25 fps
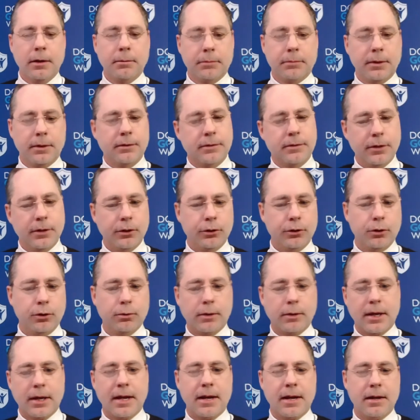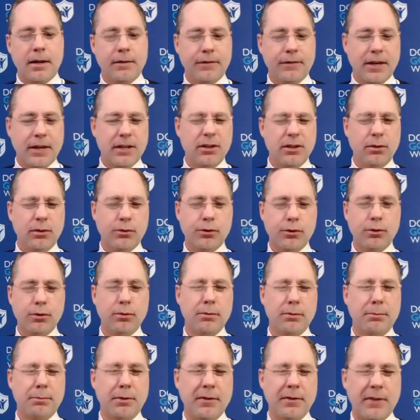until you kind of get used to
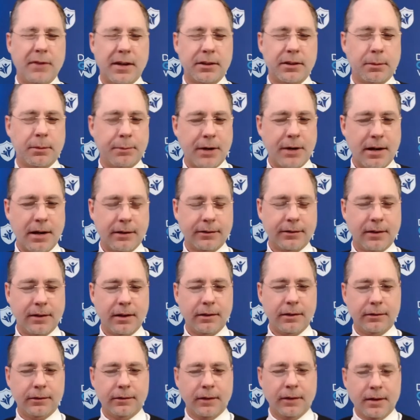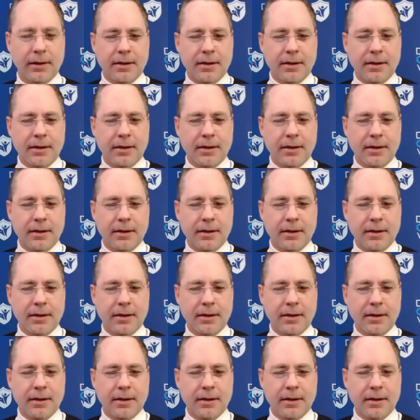and perfect the process.